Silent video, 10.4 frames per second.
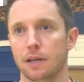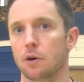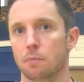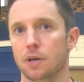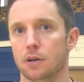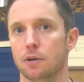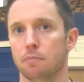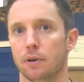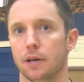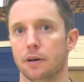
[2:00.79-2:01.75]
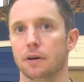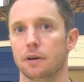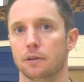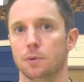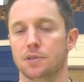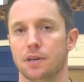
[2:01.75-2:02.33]
Leo to be a good player here
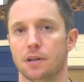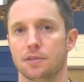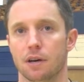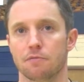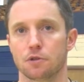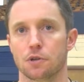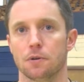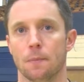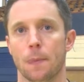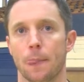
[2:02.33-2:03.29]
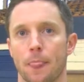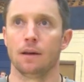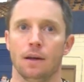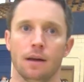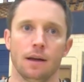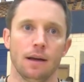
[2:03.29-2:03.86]
at Louisiana Tech for sure.
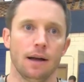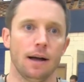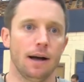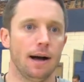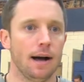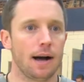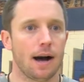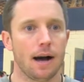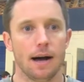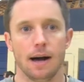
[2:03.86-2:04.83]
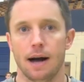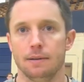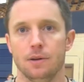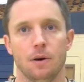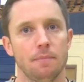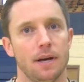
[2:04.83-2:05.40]
Ah,
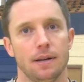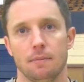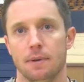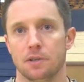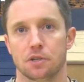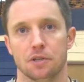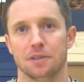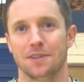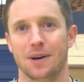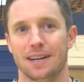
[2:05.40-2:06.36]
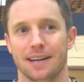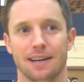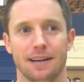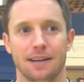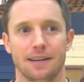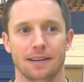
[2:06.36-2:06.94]
you know, I'm not, I'm not sure. You know, I, I,
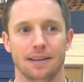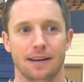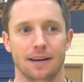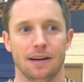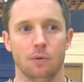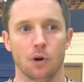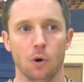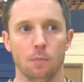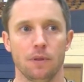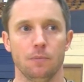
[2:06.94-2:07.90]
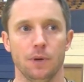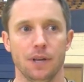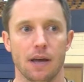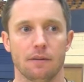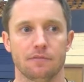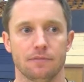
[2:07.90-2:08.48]
I would hope that we'd
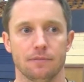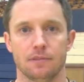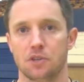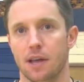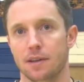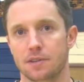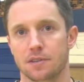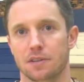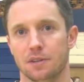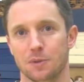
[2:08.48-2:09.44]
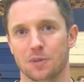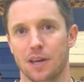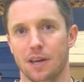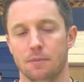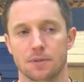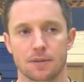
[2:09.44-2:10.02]
have chances in those
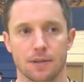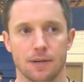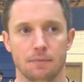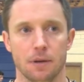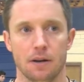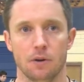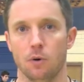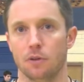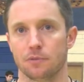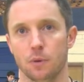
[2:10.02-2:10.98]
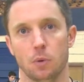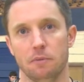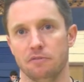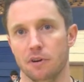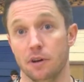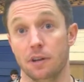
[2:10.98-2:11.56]
games, uh, but I know all three will
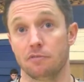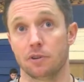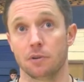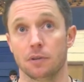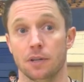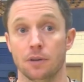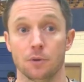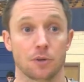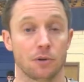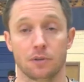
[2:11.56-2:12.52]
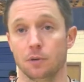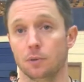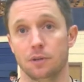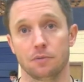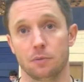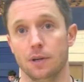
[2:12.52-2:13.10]
be very difficult, and those aren't the
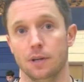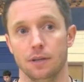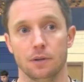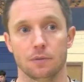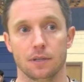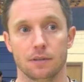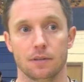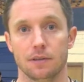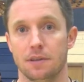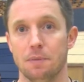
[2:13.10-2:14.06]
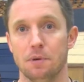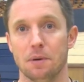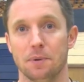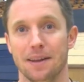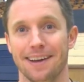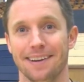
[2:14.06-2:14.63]
only three, you know, that, that keep you
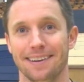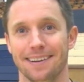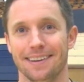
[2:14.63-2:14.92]
up at night.